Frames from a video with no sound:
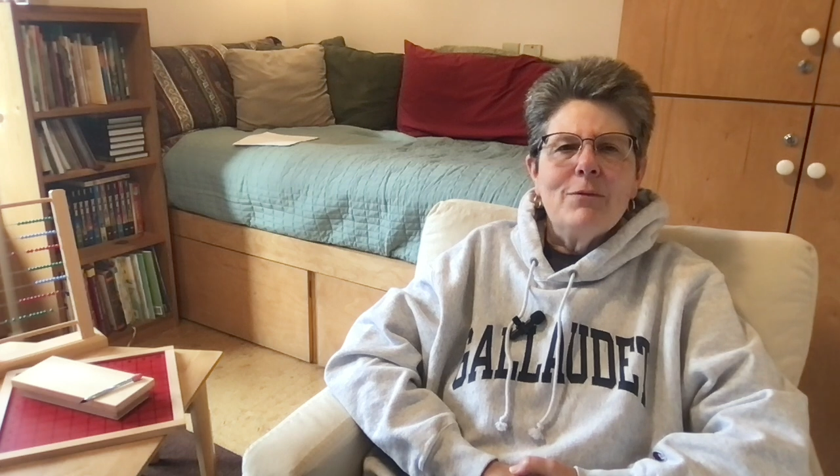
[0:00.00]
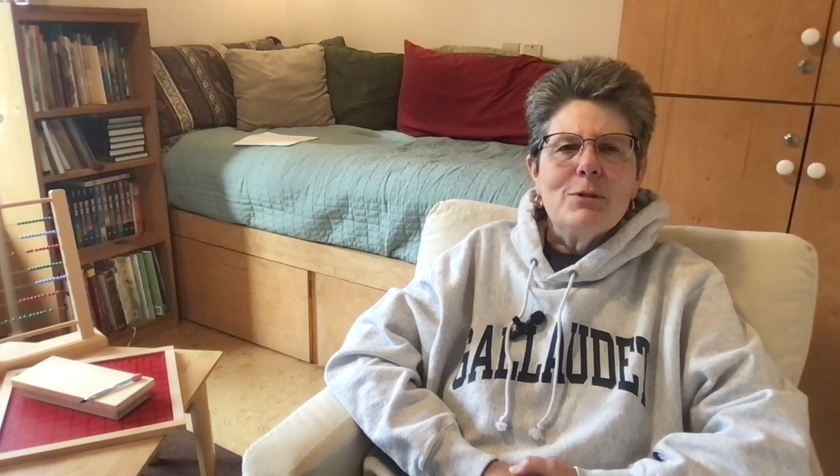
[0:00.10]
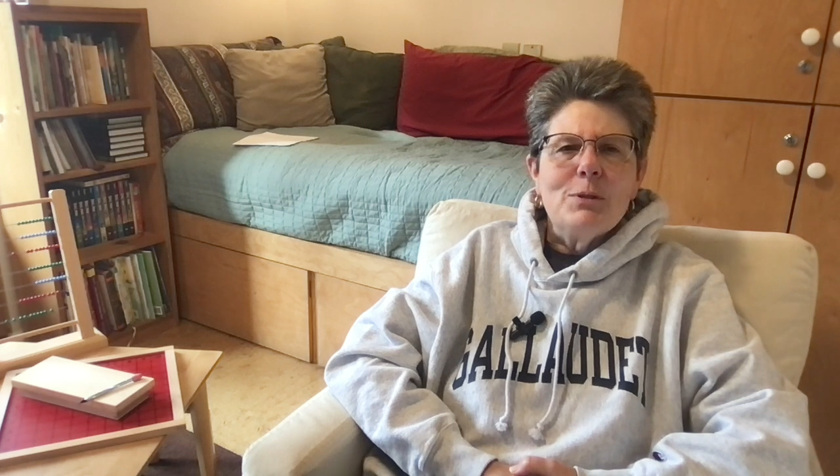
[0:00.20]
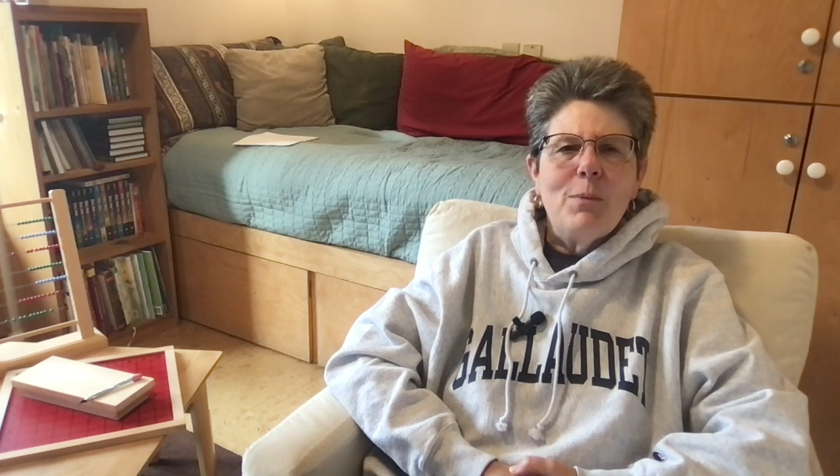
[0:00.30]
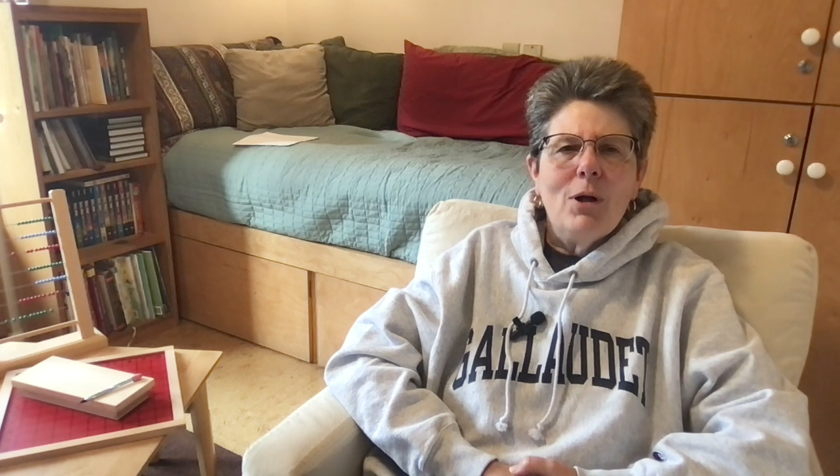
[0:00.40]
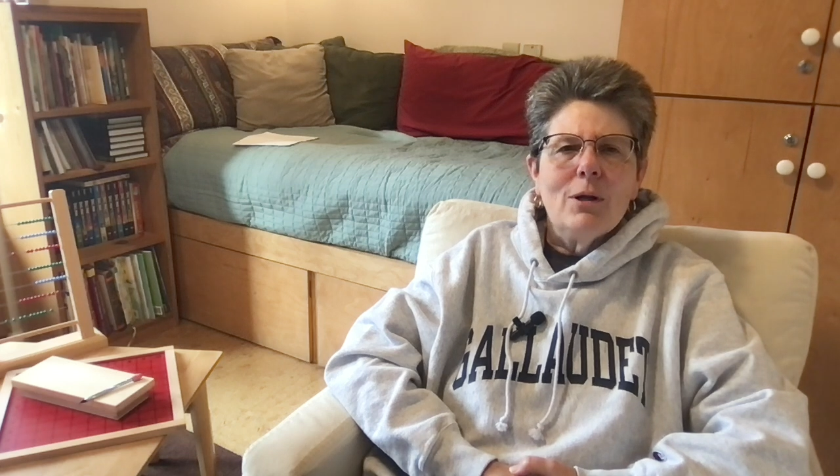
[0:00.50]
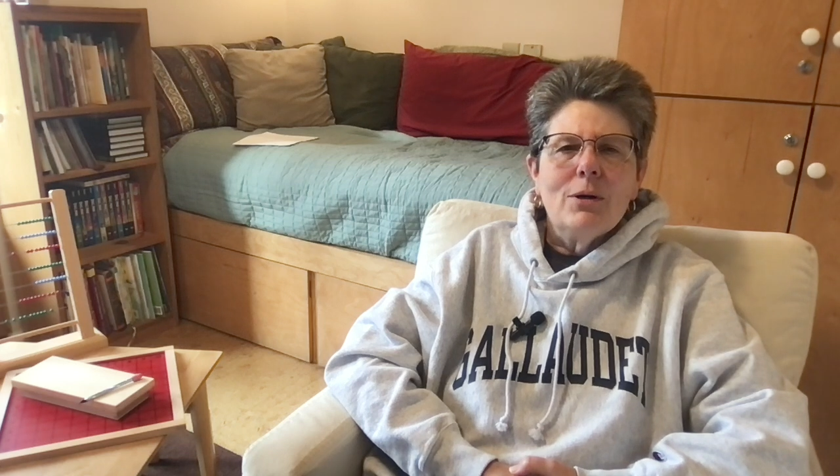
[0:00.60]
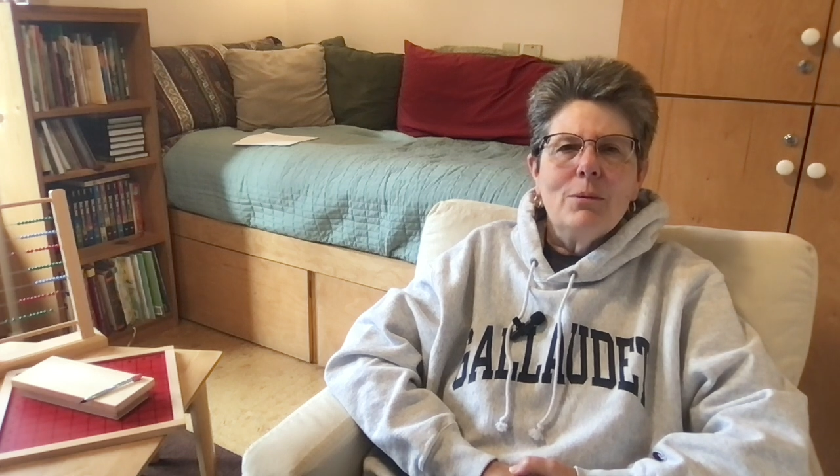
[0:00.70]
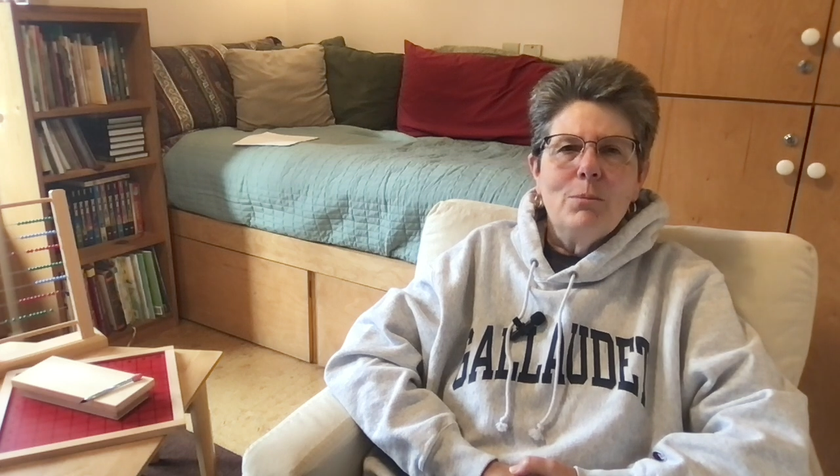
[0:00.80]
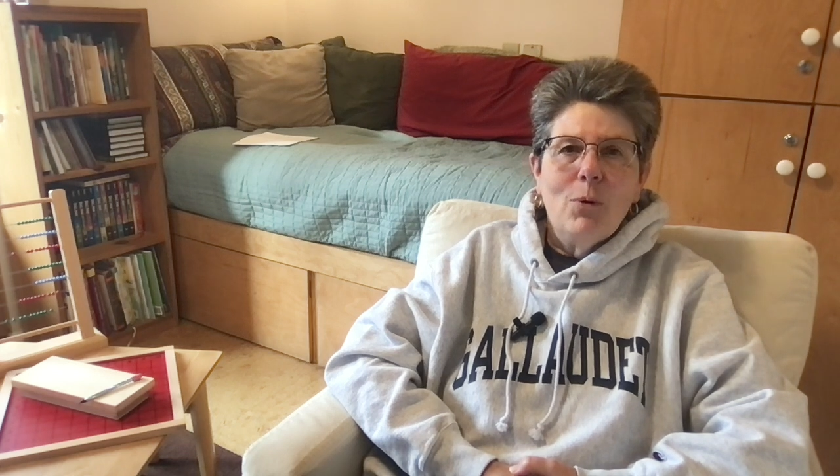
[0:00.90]
for
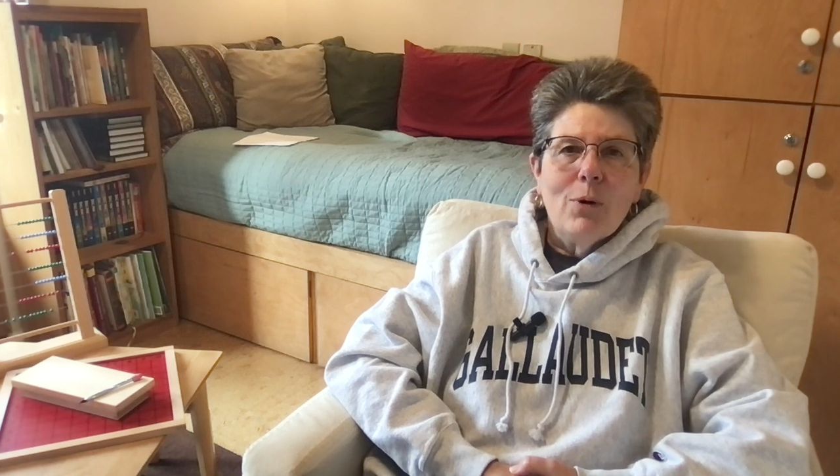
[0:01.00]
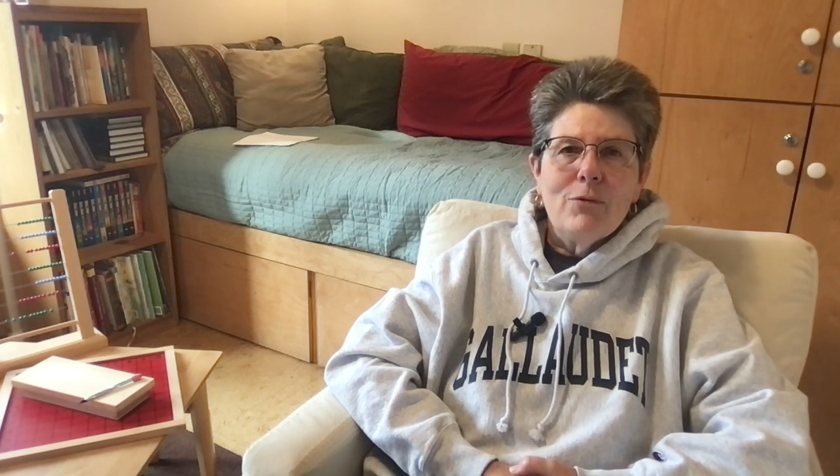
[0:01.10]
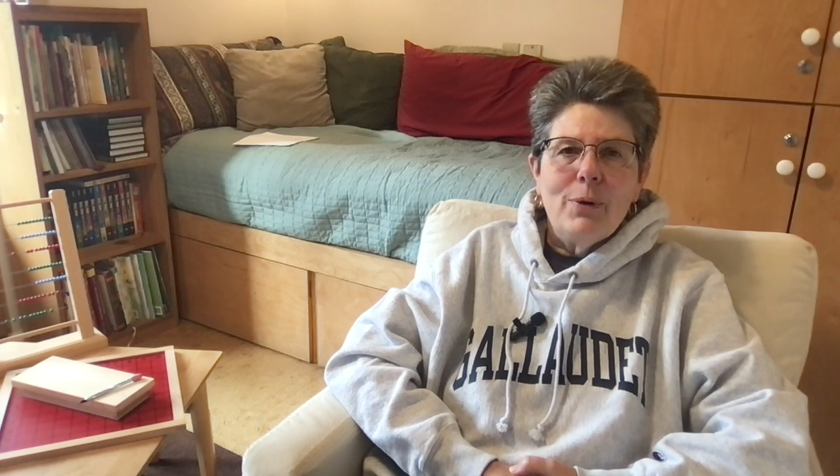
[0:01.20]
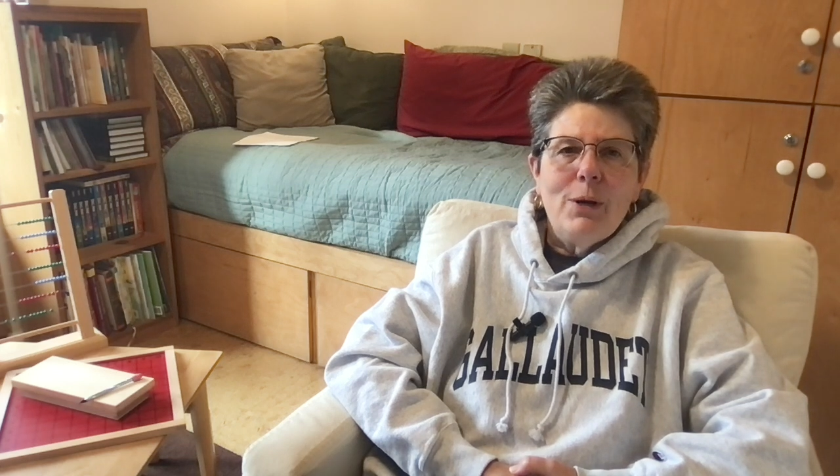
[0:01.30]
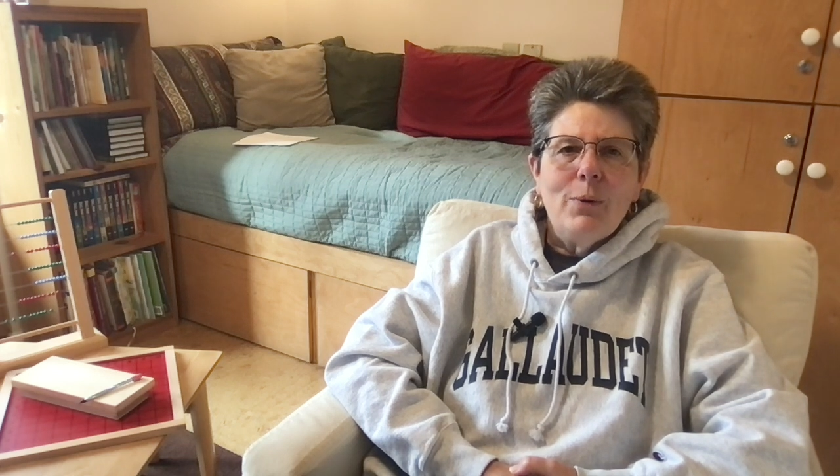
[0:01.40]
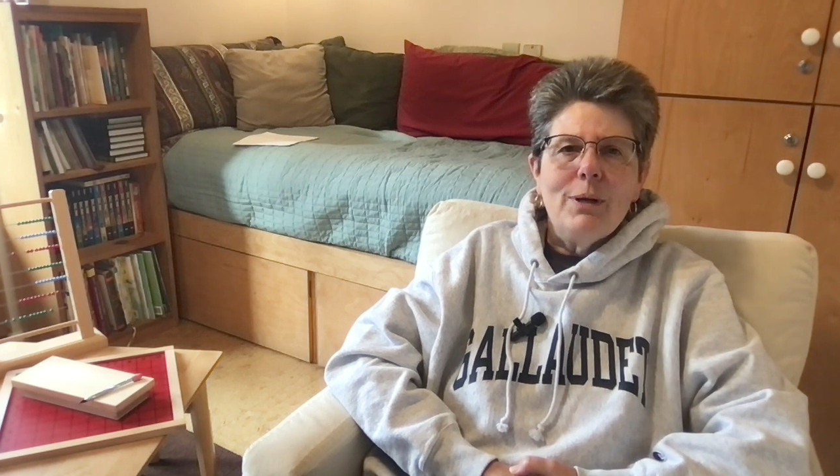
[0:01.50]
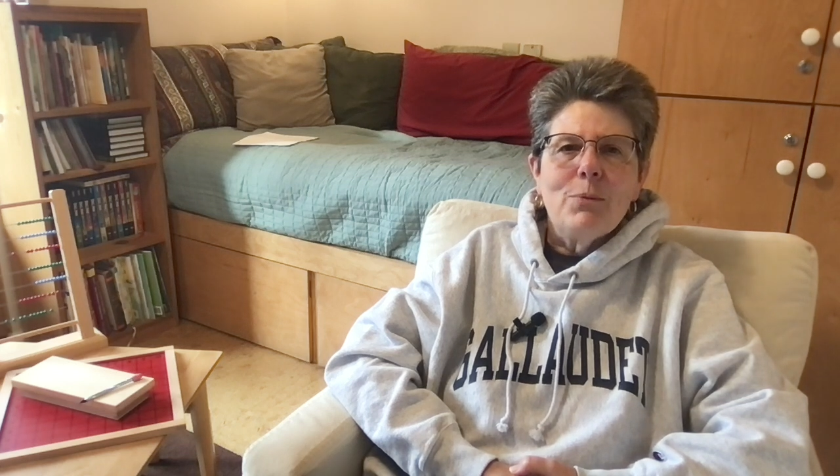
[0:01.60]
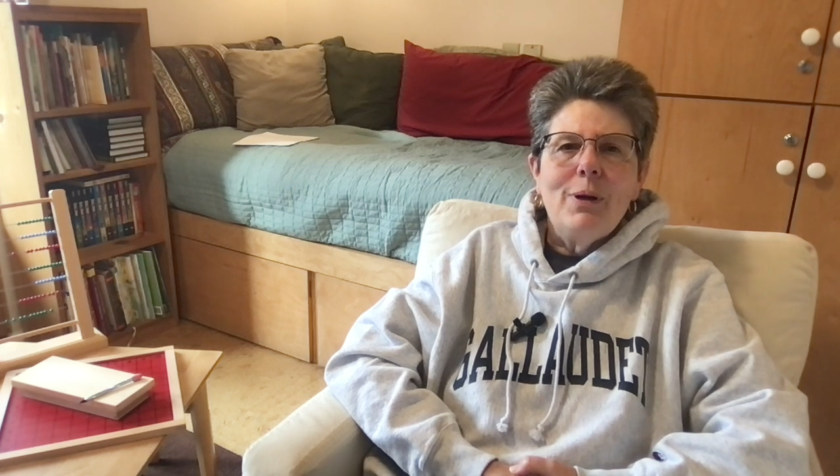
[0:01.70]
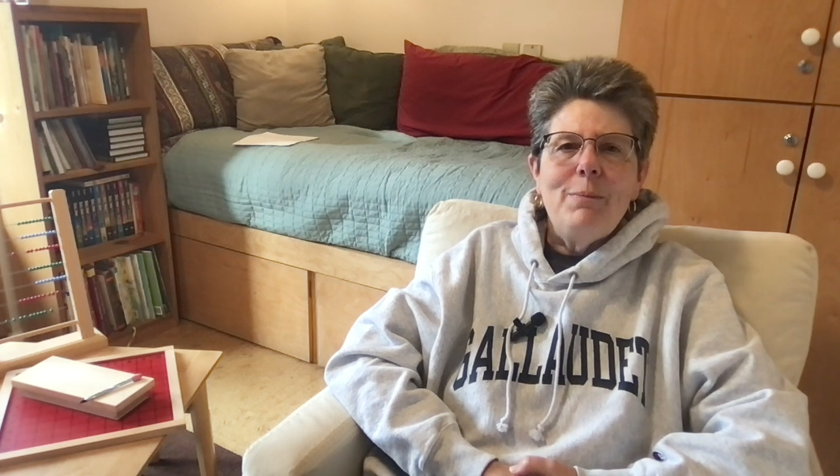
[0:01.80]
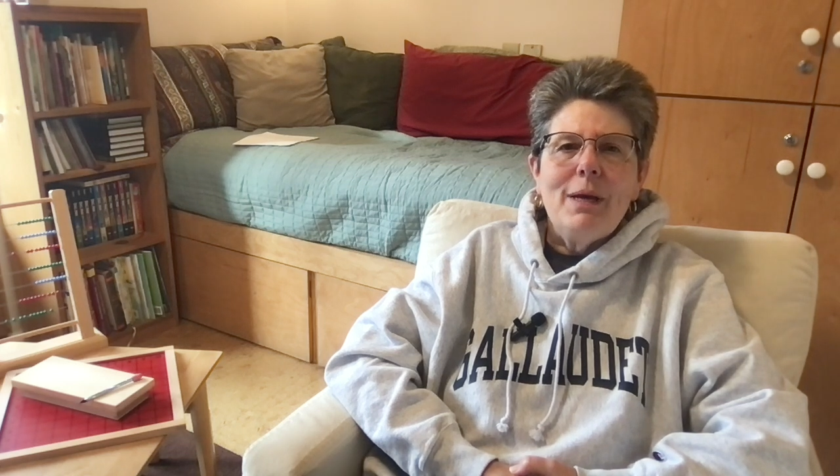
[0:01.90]
smaller, more frequent
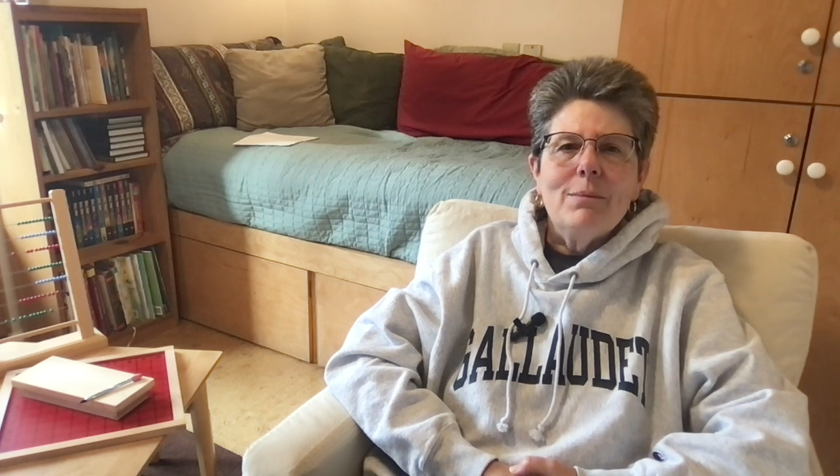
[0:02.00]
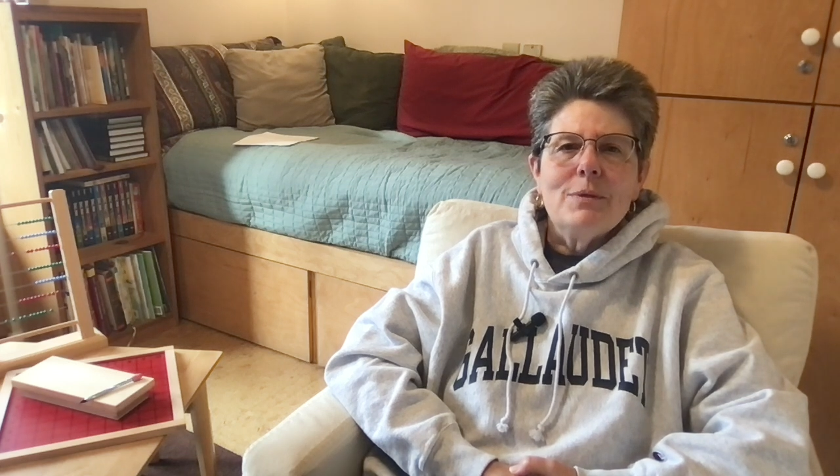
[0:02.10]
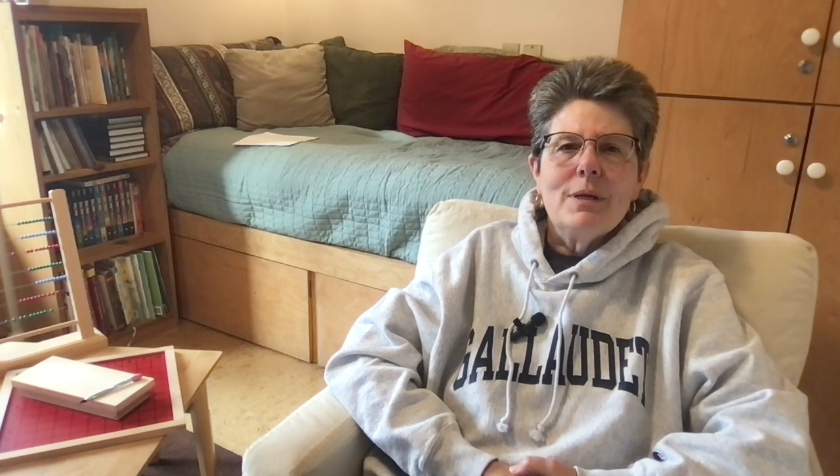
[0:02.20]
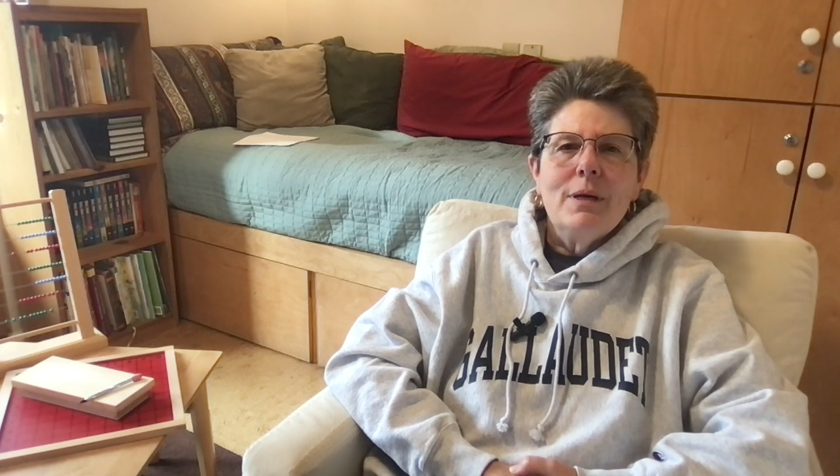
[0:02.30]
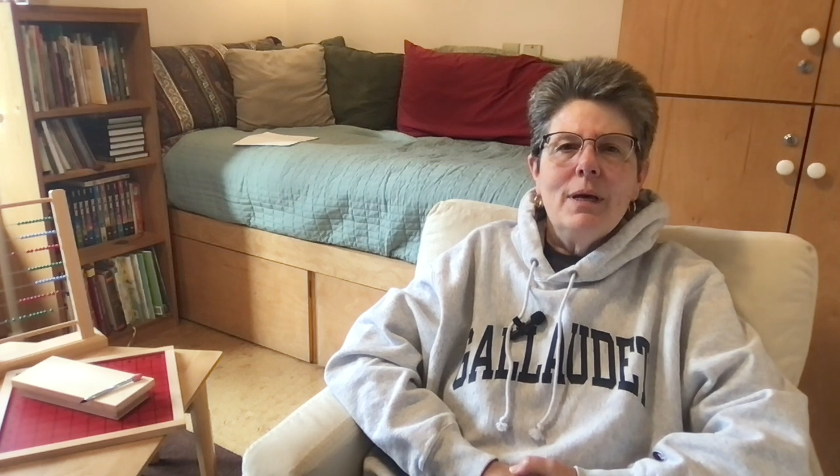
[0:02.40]
premiums.